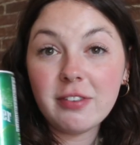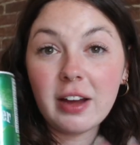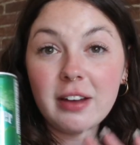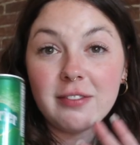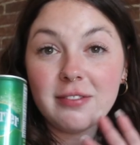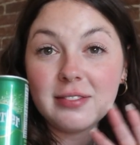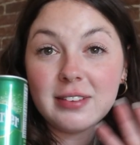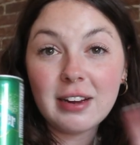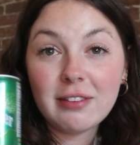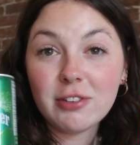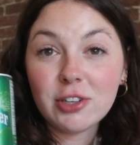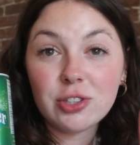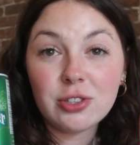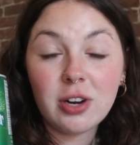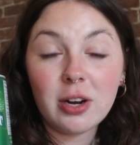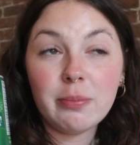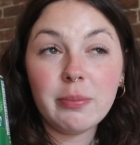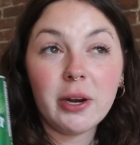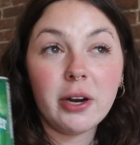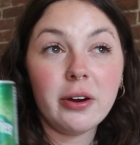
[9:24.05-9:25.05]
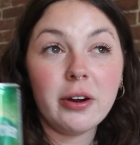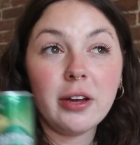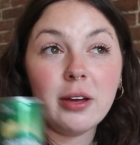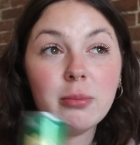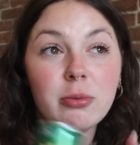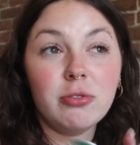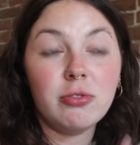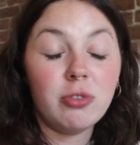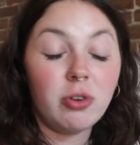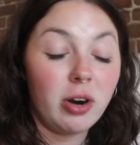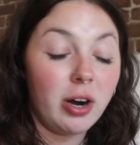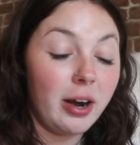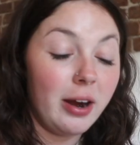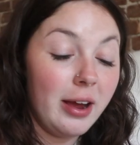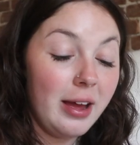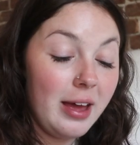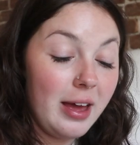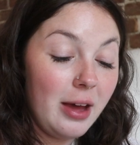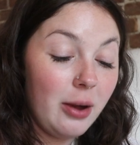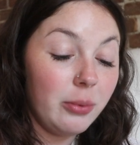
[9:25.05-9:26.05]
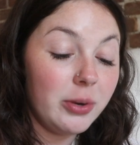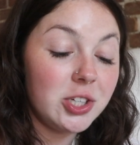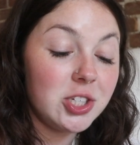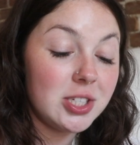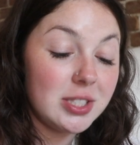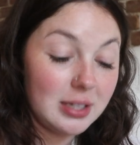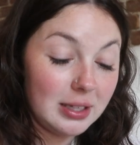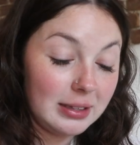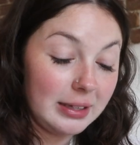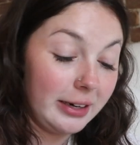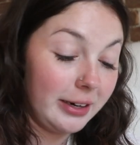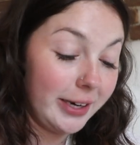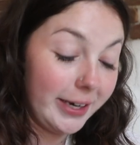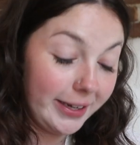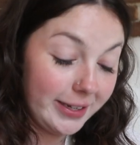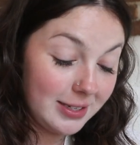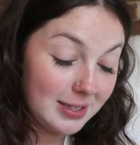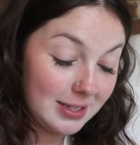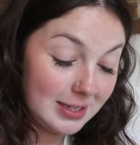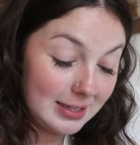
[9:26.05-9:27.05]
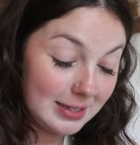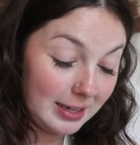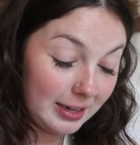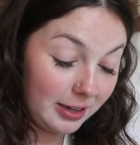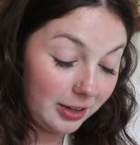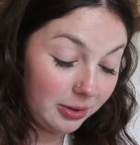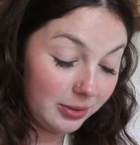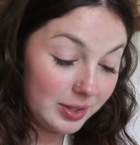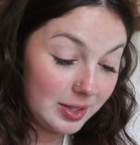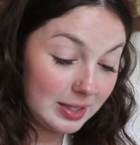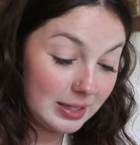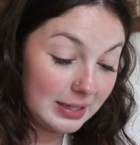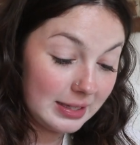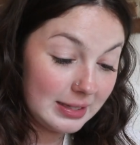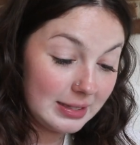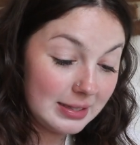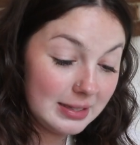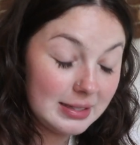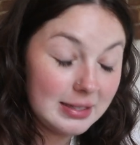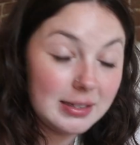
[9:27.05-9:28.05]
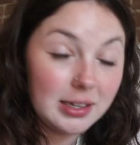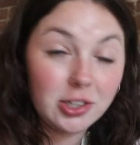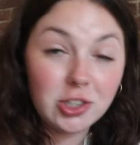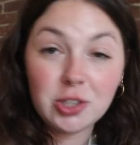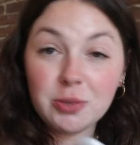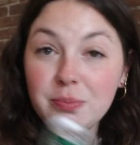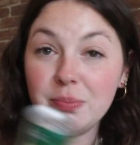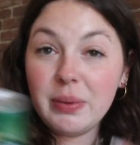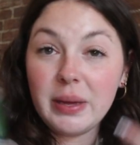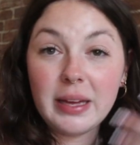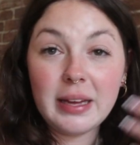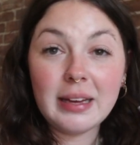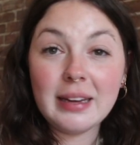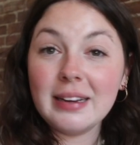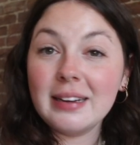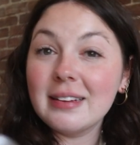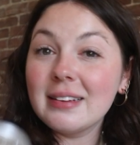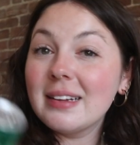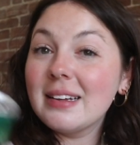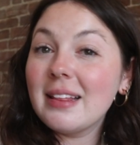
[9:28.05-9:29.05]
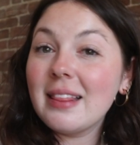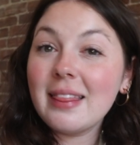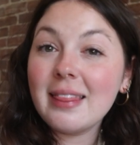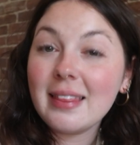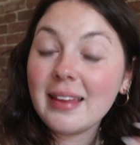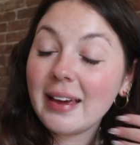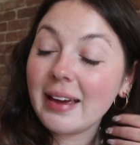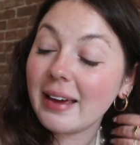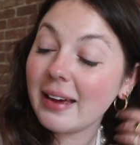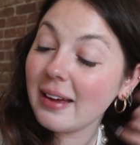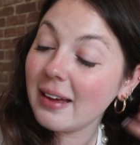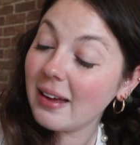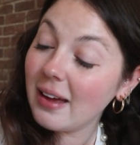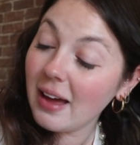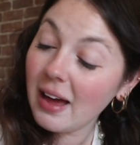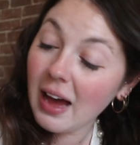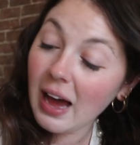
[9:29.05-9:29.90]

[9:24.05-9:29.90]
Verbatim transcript: I've never tried Perrier before, which is hilarious because I know it's like such a big thing.